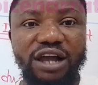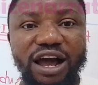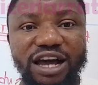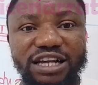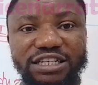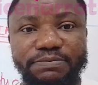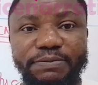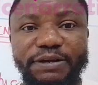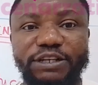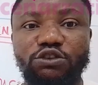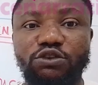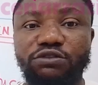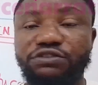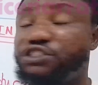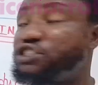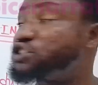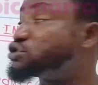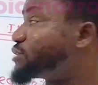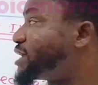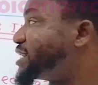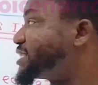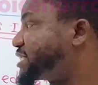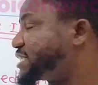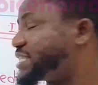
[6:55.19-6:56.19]
aspect of
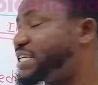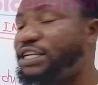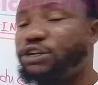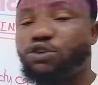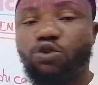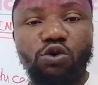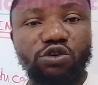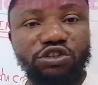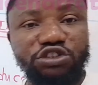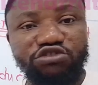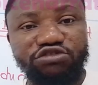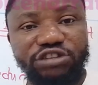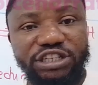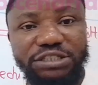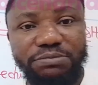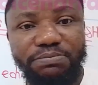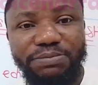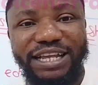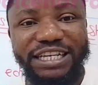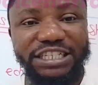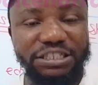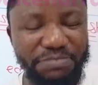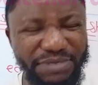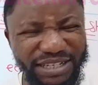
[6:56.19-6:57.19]
stressing or stress
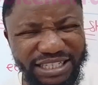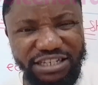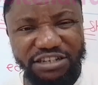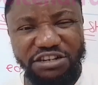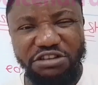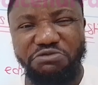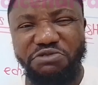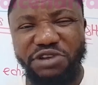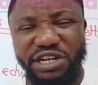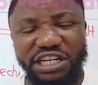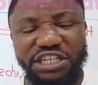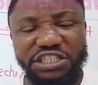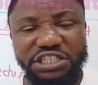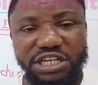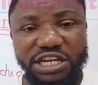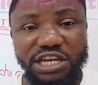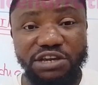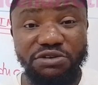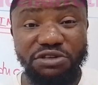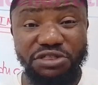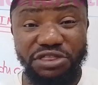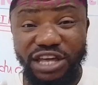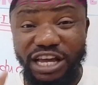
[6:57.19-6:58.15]
placement in the English language